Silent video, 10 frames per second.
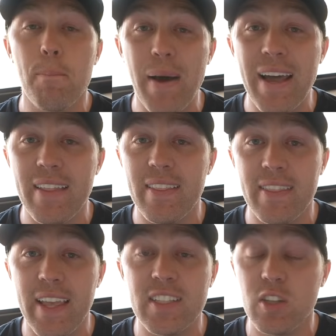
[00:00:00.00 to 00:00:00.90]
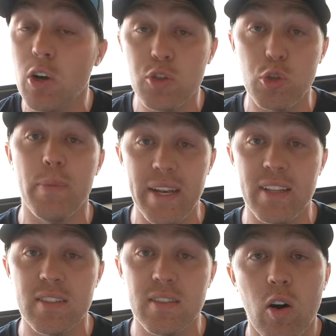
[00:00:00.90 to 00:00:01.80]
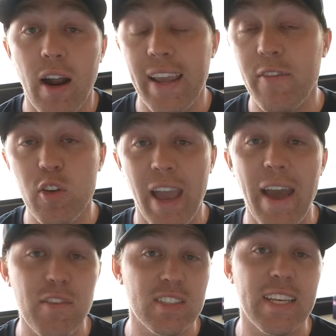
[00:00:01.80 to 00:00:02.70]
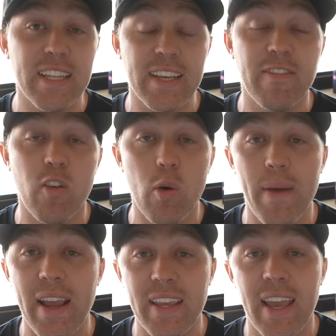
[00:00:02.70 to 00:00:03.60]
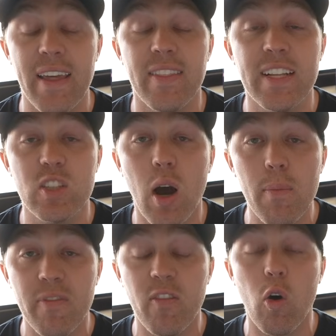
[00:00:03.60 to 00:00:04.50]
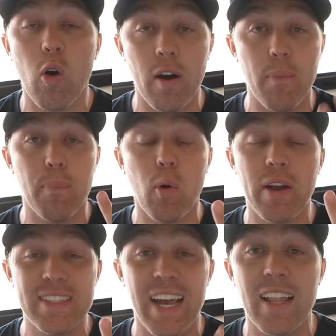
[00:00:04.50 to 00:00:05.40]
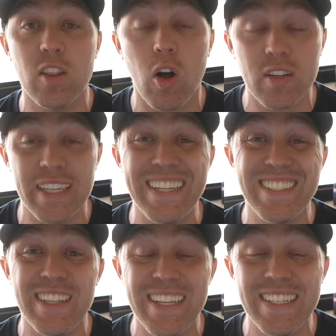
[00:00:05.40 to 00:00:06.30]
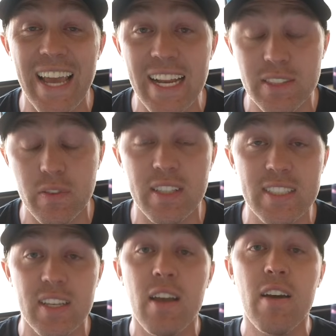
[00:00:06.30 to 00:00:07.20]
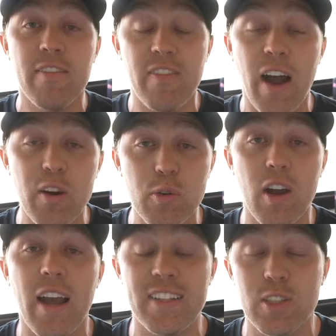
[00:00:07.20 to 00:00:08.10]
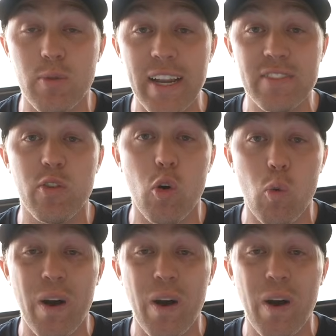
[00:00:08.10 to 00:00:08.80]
but there's no 2 minutes. All right, if you haven't seen the format yet, the top 4 on points are locked into the dash for this final night to race for